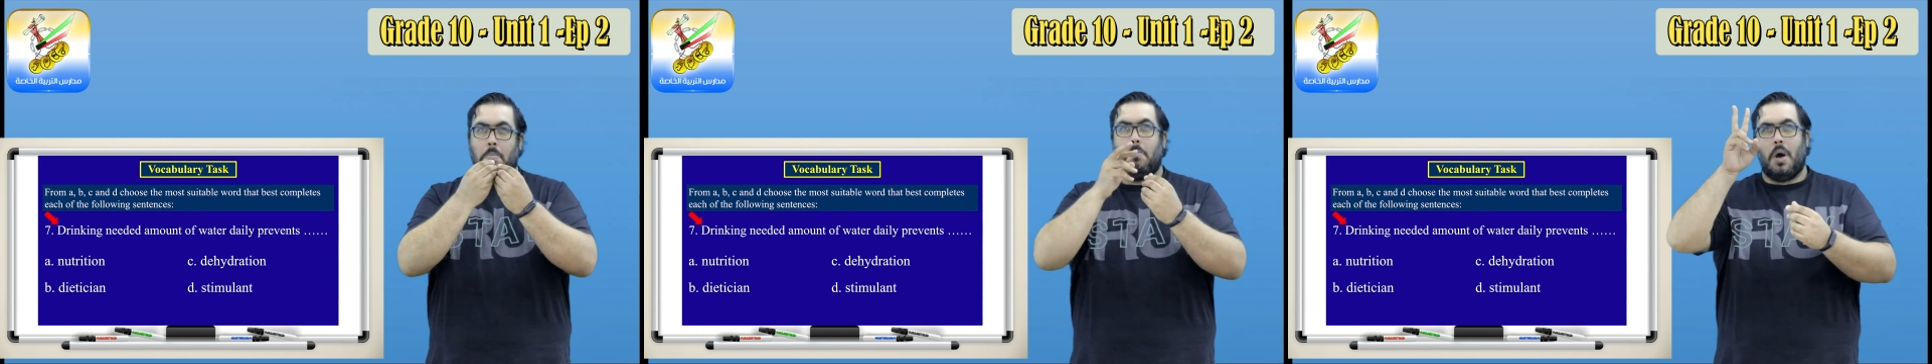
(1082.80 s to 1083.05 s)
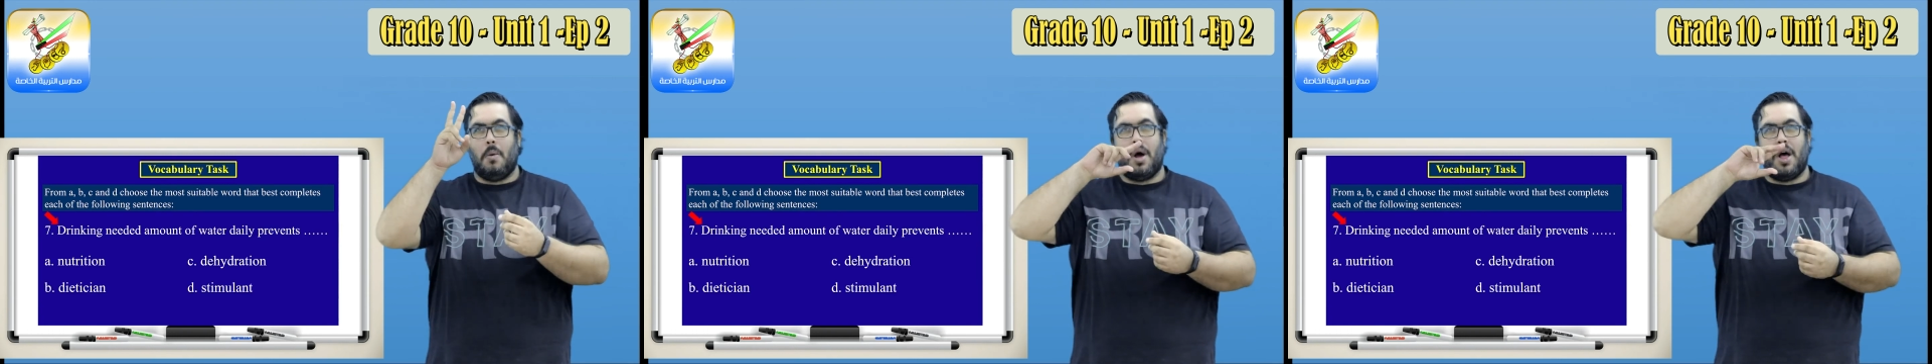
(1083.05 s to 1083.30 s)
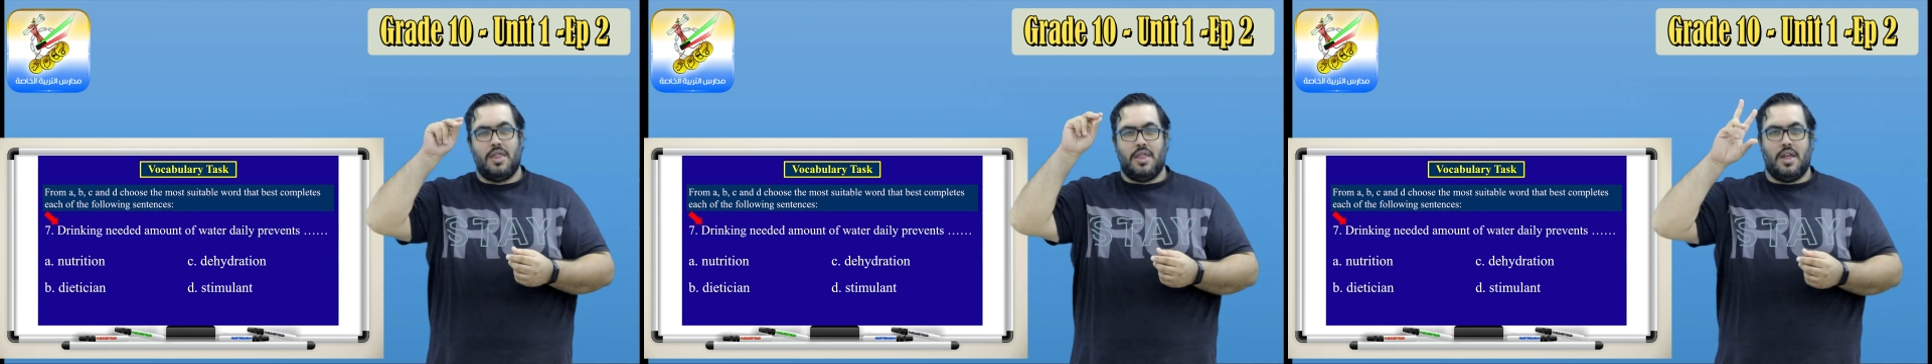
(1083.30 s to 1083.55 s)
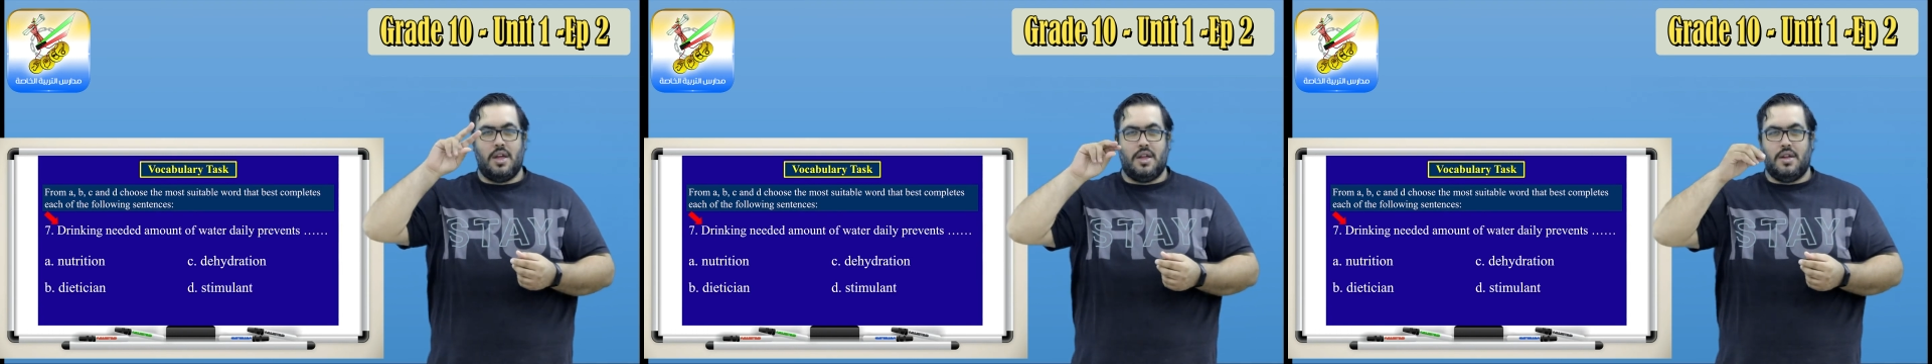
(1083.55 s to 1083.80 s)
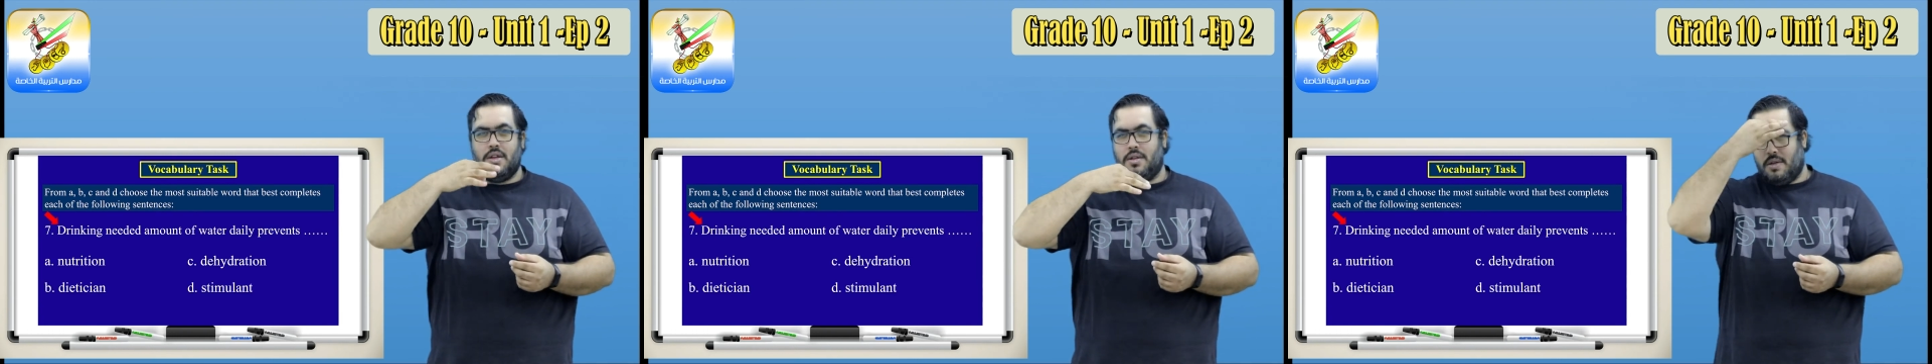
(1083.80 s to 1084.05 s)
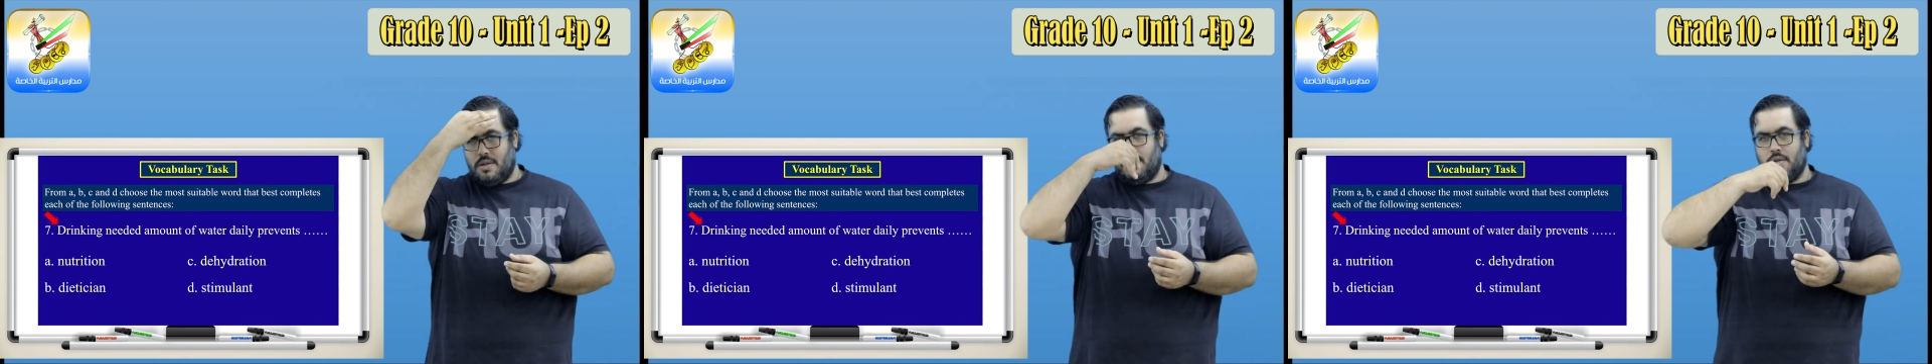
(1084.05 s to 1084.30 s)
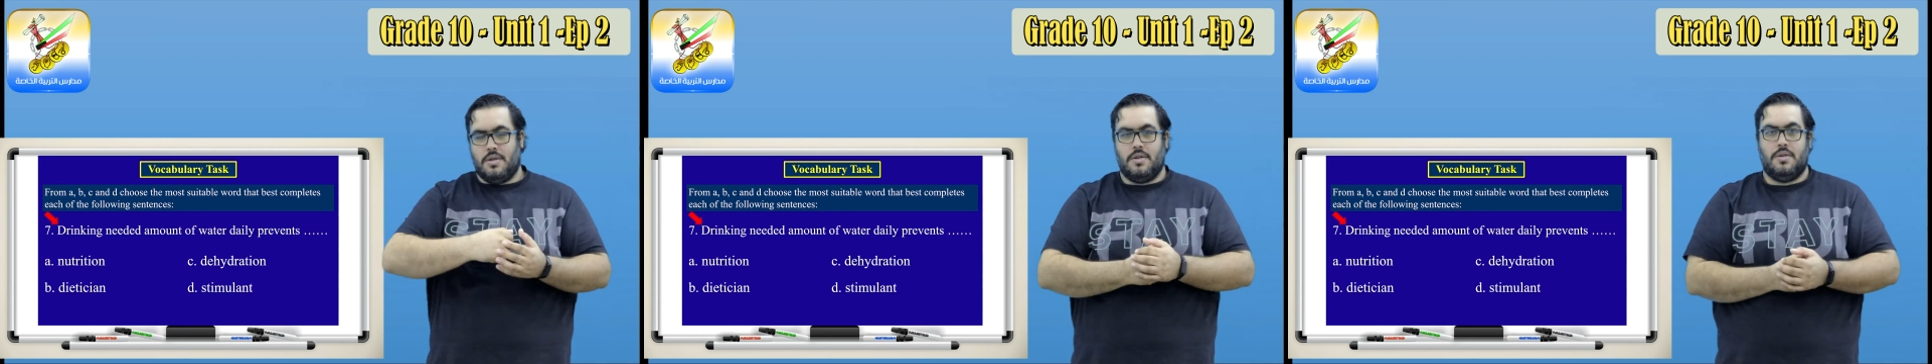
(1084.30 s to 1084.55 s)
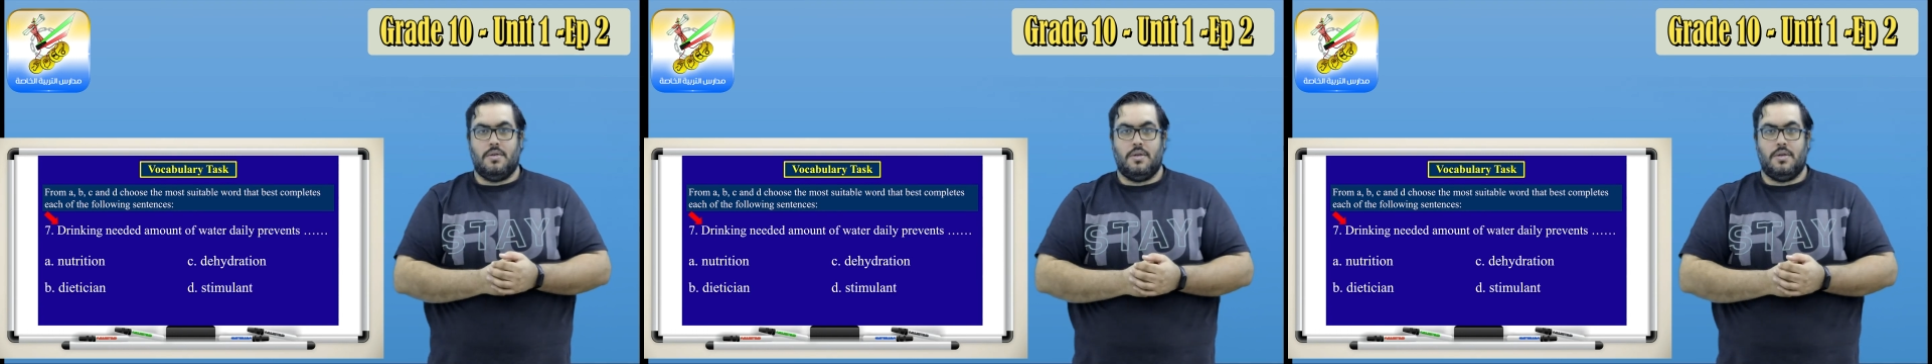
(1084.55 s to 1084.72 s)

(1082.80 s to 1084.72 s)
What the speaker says: 7, drinking needed amount of